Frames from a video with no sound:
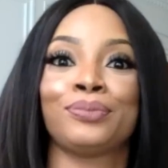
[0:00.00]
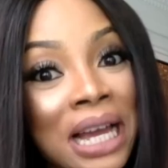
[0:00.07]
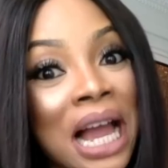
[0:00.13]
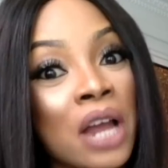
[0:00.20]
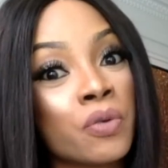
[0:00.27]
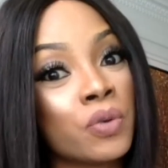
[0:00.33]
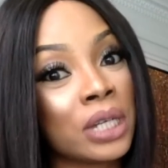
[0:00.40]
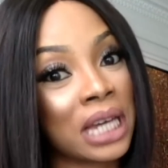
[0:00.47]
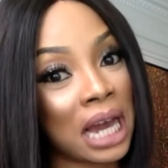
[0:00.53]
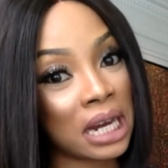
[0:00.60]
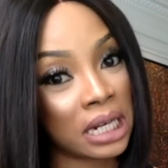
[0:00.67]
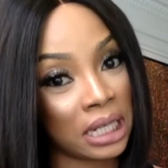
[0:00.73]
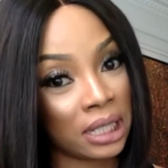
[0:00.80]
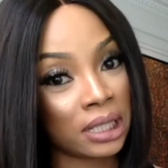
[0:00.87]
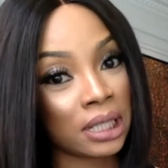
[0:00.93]
I will
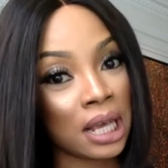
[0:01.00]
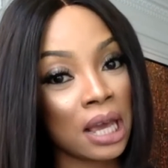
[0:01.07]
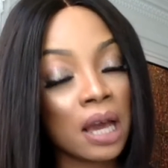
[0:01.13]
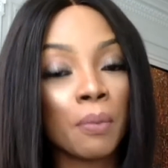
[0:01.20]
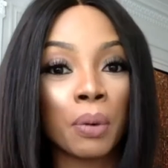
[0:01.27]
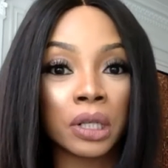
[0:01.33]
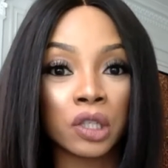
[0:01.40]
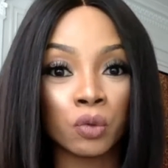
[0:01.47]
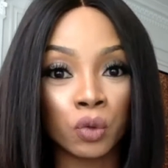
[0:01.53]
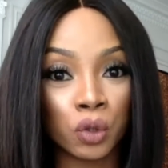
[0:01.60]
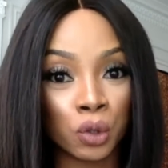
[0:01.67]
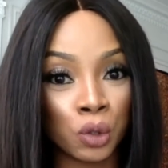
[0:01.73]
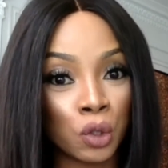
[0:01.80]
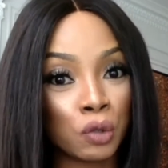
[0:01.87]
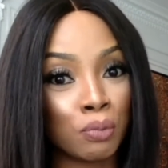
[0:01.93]
carry it. But
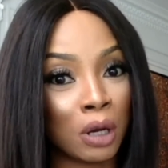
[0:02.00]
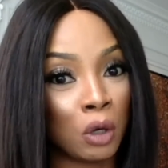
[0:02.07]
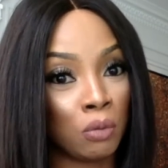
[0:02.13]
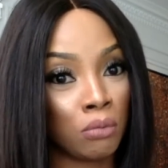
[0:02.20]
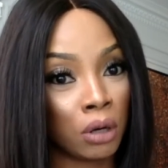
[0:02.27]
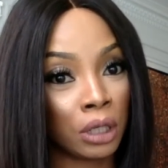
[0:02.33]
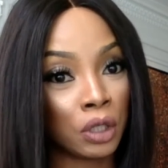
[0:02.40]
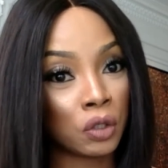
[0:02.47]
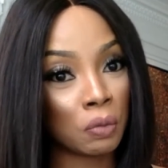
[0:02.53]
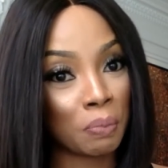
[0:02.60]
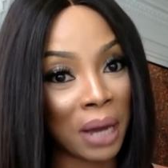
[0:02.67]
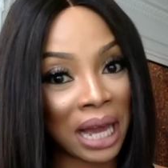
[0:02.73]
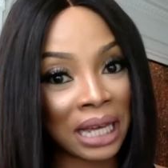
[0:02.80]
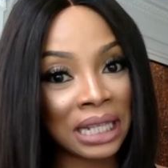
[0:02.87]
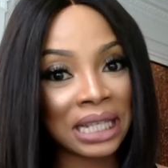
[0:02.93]
to use my own money to
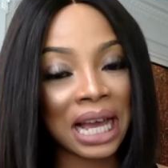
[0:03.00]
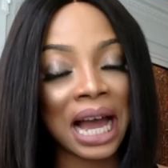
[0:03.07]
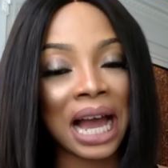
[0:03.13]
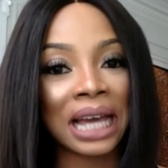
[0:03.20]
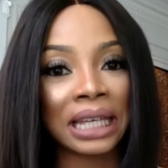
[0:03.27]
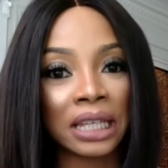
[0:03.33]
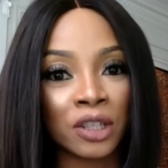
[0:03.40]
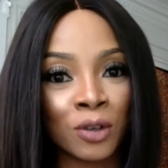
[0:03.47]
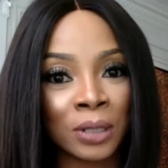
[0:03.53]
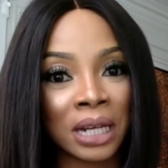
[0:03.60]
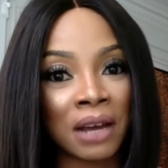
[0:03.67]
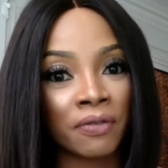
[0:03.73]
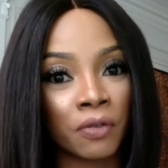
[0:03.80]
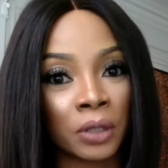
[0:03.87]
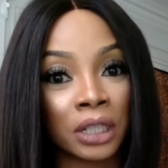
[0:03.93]
buy it, I cannot
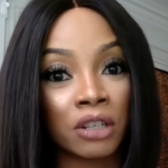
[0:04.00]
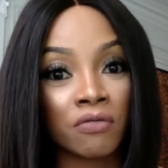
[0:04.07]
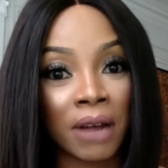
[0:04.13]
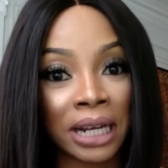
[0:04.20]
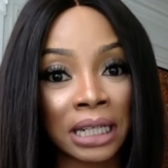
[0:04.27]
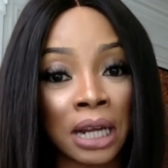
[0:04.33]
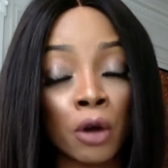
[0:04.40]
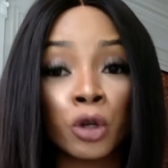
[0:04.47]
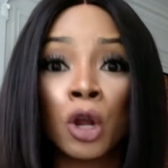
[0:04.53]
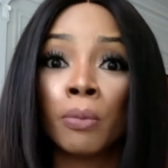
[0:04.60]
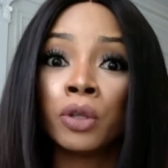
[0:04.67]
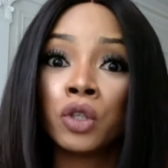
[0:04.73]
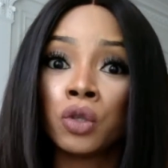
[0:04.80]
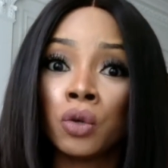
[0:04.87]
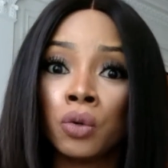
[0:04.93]
afford it right now.
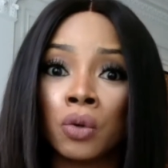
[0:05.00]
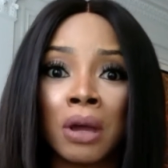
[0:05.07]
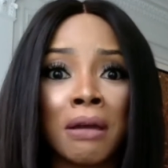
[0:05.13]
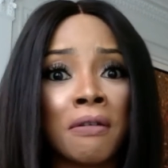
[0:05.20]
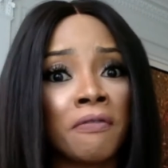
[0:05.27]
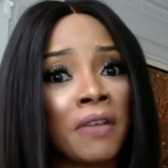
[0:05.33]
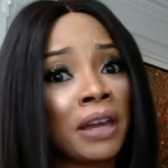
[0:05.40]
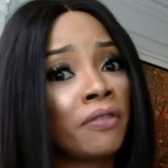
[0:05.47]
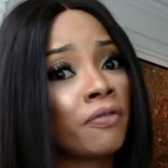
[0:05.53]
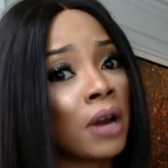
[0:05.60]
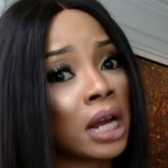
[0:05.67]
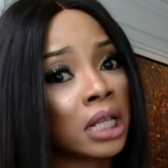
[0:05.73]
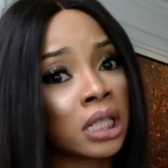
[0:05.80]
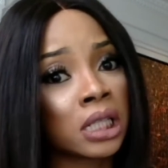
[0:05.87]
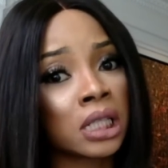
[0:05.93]
Number 2, fake
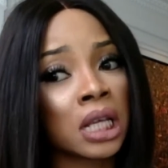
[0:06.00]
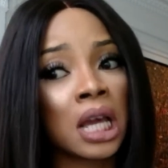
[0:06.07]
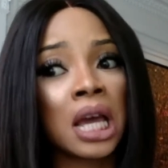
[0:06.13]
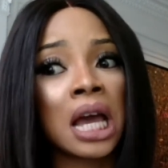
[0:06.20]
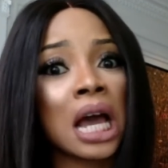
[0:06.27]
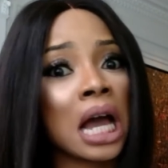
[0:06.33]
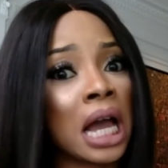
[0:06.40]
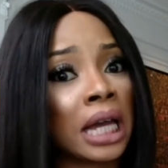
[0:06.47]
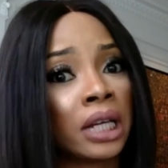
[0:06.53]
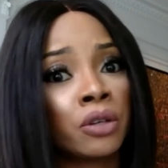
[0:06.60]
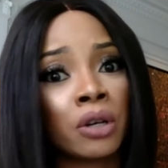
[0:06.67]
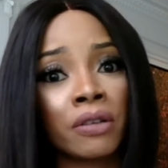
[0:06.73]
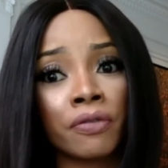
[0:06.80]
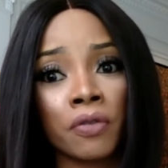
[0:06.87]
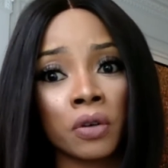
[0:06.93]
friends. I
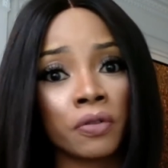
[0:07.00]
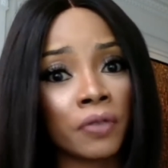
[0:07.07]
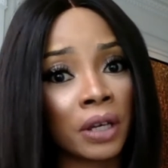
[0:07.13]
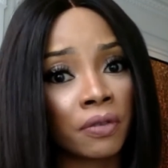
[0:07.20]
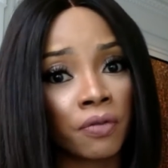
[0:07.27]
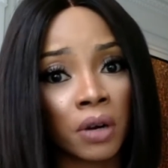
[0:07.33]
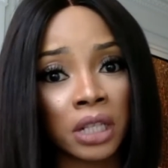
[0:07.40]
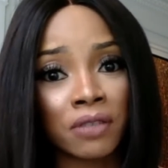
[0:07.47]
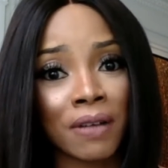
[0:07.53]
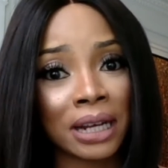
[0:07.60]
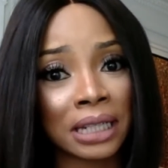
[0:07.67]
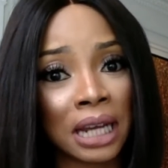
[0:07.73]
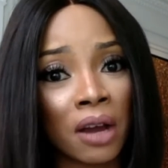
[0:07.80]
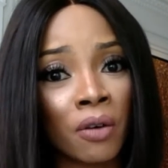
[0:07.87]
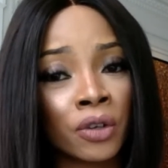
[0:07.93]
cannot afford fake friends
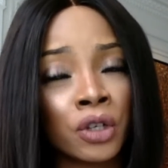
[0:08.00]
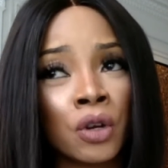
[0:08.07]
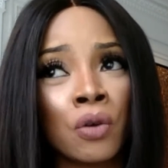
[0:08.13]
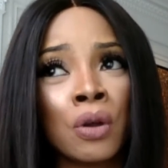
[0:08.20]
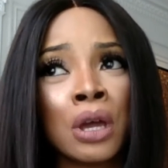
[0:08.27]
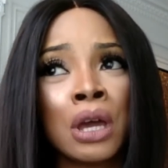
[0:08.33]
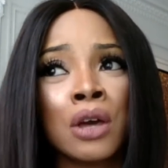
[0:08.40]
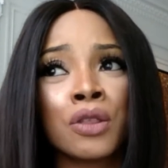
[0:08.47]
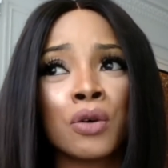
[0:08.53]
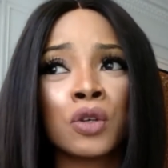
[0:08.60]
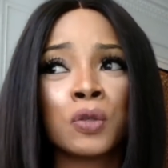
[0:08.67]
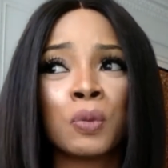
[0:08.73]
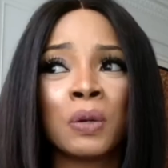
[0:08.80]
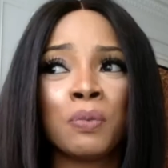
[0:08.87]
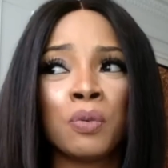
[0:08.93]
right now.
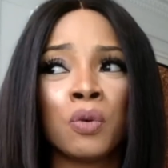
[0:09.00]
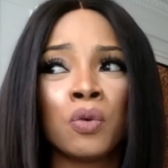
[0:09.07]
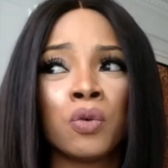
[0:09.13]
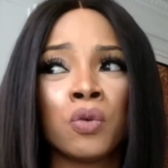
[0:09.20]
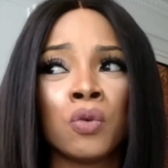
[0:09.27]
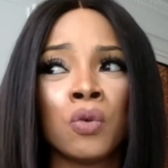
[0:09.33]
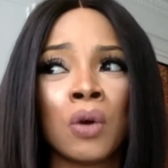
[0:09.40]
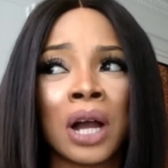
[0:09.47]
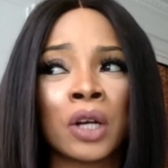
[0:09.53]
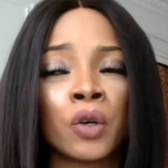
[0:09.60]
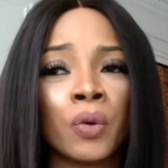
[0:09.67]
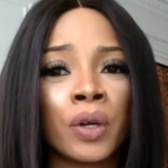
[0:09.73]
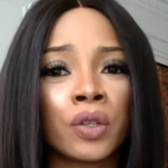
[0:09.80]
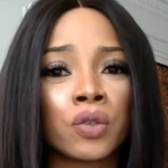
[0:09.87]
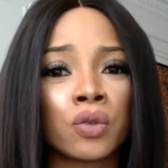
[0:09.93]
Those people who are
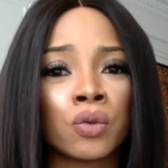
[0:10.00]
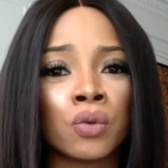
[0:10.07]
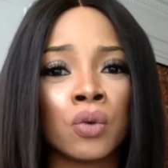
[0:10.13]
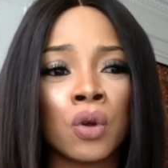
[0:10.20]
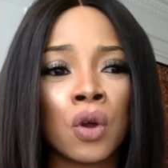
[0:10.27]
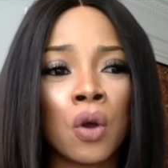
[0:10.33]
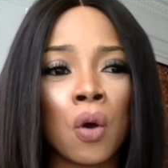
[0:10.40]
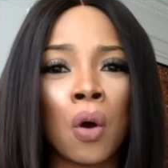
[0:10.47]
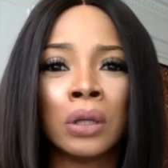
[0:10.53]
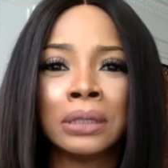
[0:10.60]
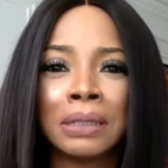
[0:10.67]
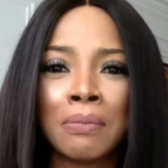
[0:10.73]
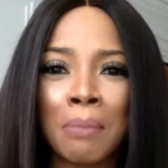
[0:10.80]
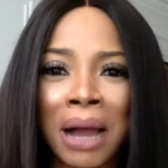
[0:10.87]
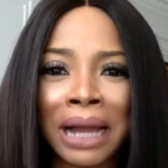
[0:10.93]
quick to
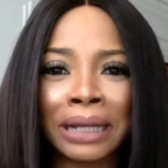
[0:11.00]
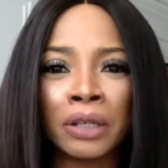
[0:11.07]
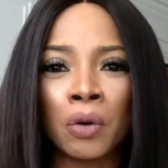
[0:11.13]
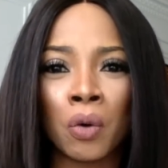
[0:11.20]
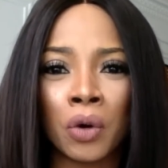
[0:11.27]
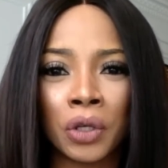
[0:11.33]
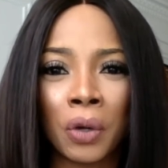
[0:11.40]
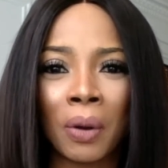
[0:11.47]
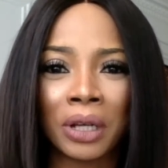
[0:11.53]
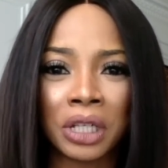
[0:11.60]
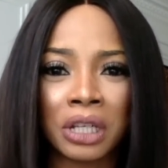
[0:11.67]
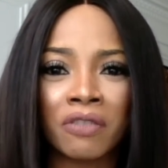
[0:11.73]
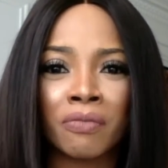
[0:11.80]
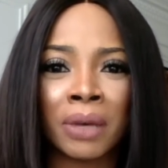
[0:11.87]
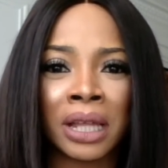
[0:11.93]
undermine all your
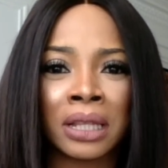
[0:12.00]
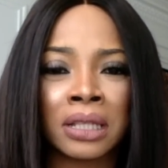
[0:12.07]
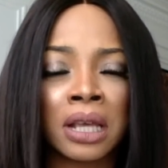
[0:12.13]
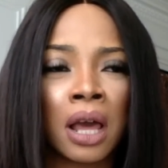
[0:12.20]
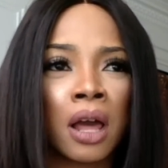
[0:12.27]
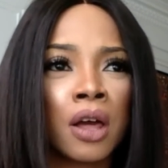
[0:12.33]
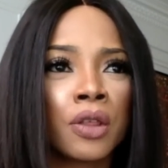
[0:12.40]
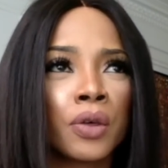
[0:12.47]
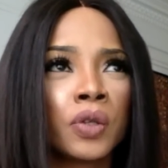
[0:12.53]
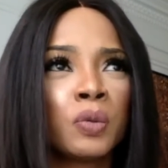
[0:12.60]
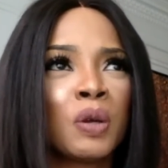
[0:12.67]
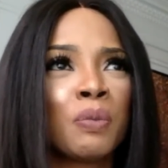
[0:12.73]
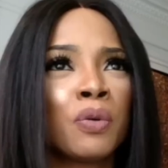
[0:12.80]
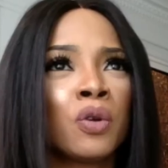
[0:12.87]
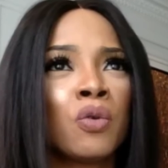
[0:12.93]
achievements, those
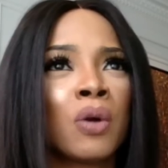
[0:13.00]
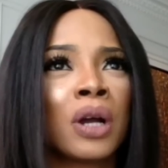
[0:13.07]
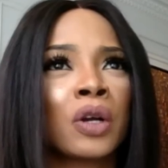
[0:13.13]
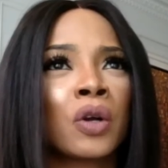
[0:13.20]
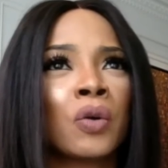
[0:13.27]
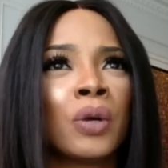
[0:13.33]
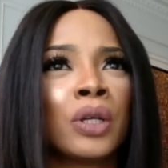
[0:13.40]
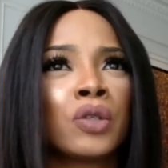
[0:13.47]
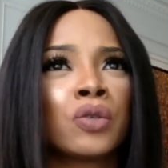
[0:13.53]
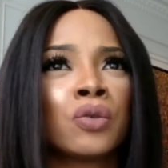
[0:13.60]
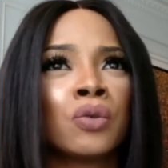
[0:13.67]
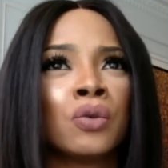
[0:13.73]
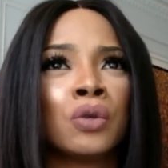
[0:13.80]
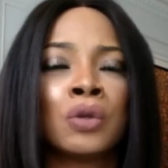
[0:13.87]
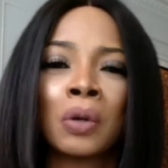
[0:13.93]
people who are quick
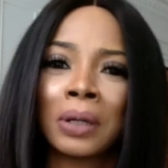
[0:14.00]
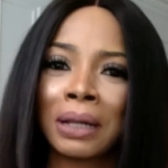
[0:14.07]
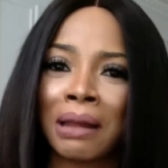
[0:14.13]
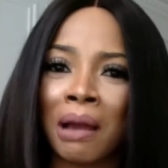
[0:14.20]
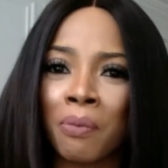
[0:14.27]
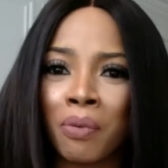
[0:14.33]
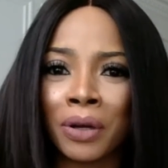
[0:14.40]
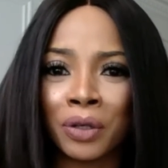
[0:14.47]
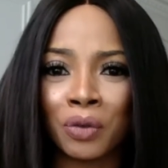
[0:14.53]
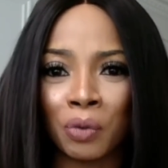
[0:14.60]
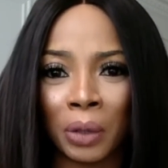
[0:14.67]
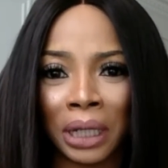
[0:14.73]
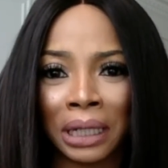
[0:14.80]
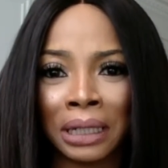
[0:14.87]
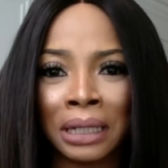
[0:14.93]
to not clap when you
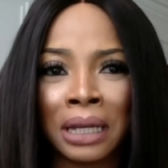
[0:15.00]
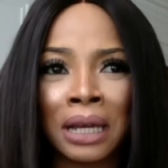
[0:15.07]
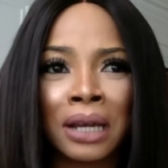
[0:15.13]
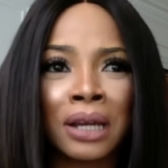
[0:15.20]
win.